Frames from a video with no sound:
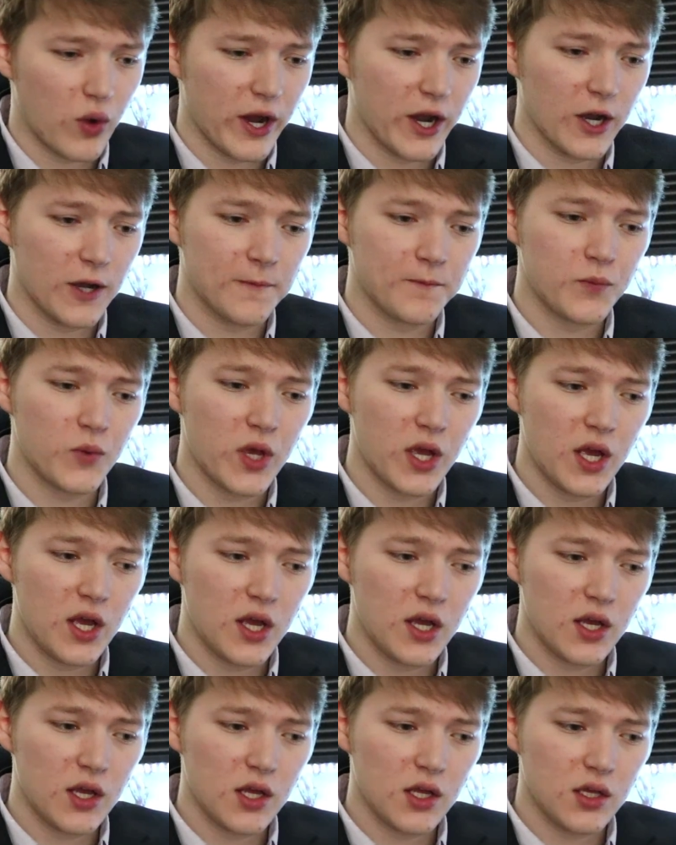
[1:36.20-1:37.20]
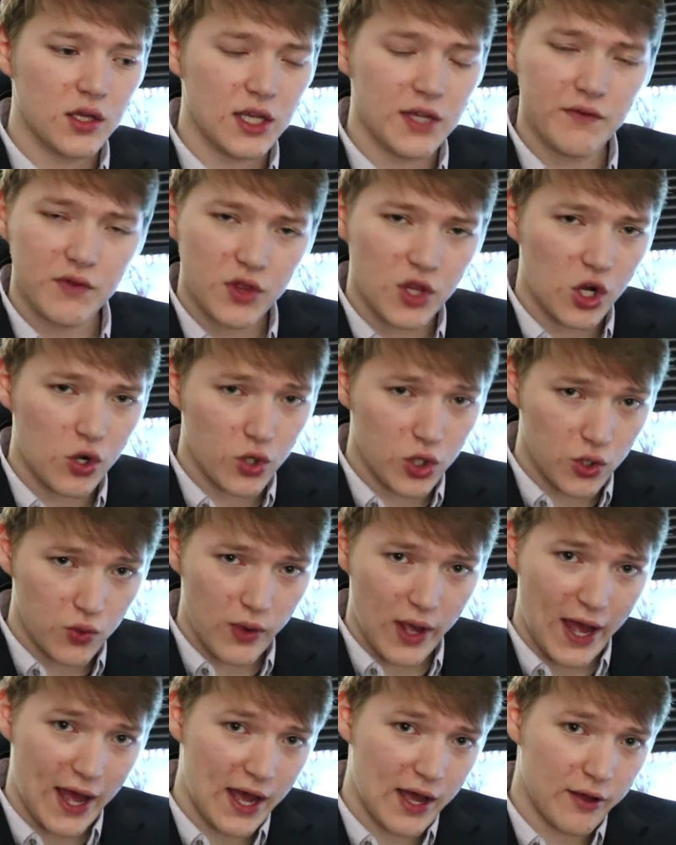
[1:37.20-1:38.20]
where even though
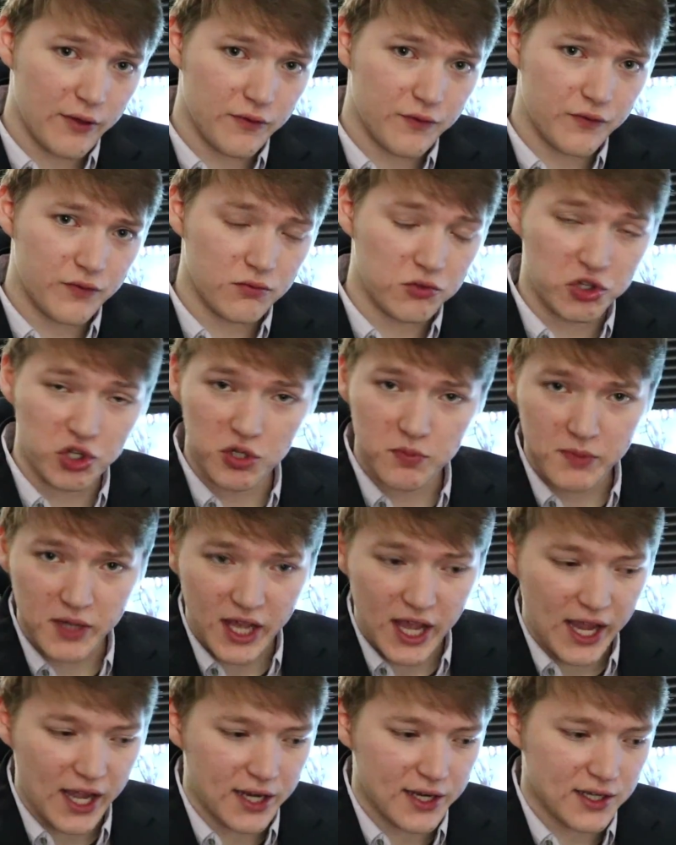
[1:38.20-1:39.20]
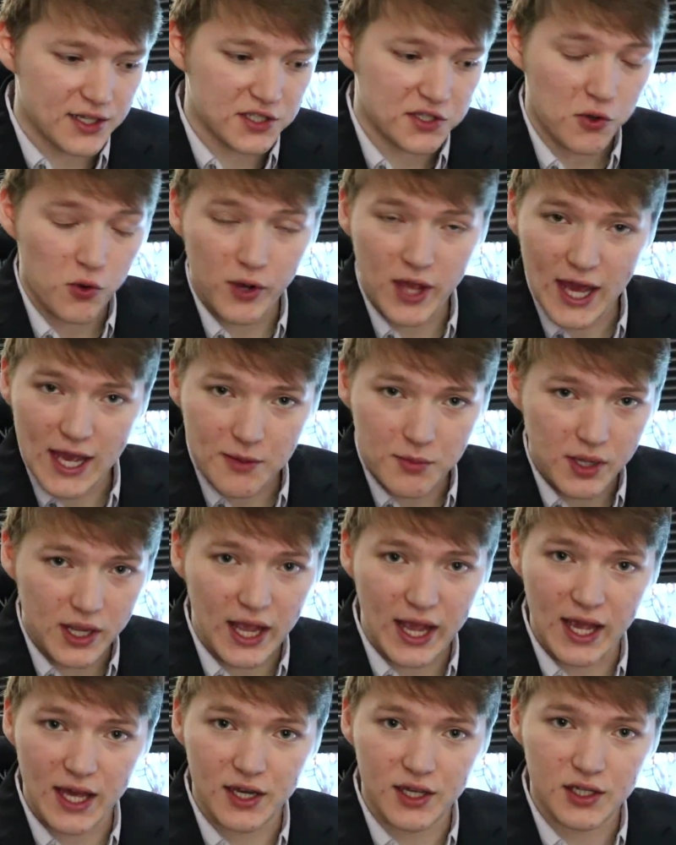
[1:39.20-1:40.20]
you have good mechanics, okay
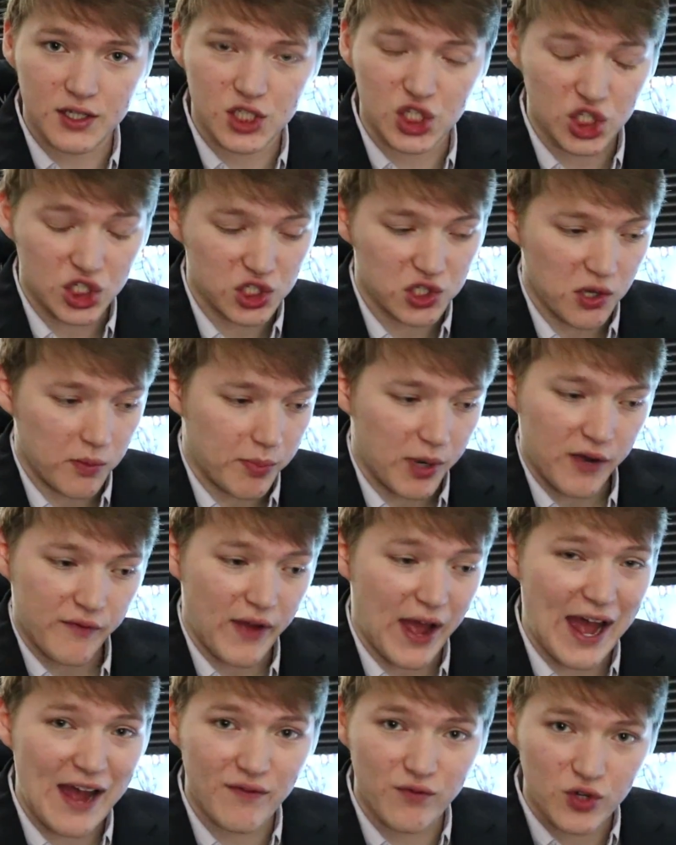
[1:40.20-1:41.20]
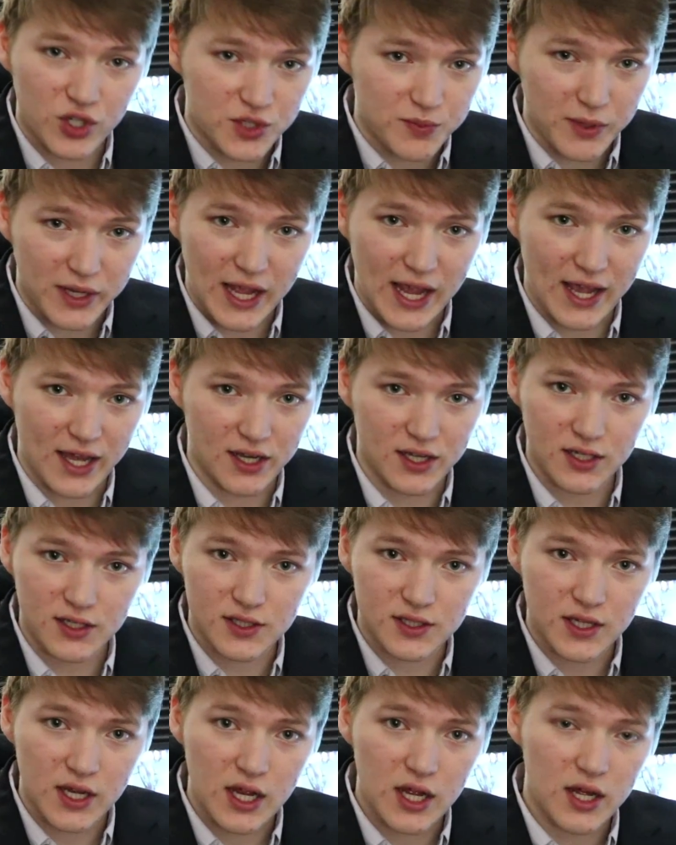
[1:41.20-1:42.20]
mechanics, just above average
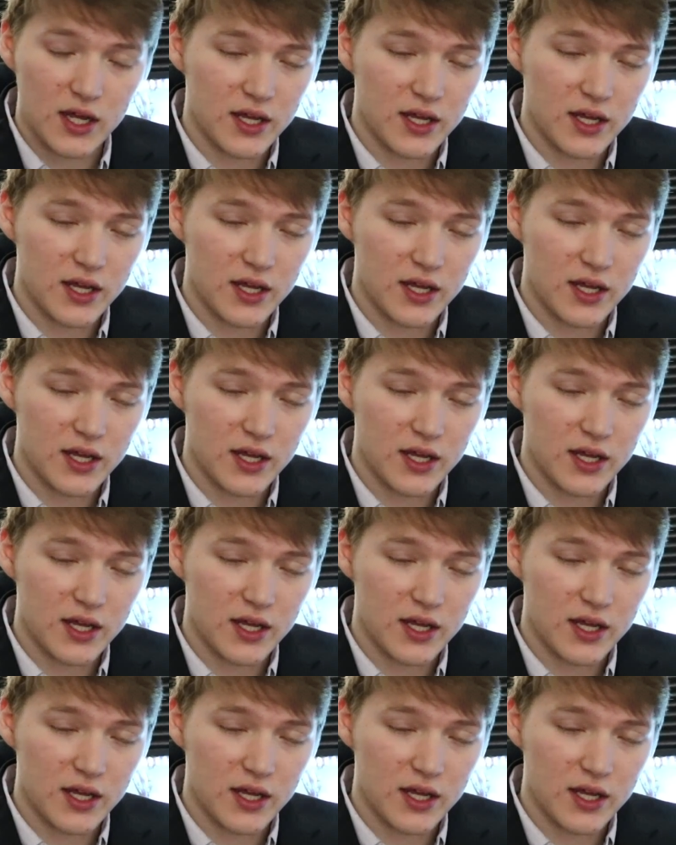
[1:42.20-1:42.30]
mechanics,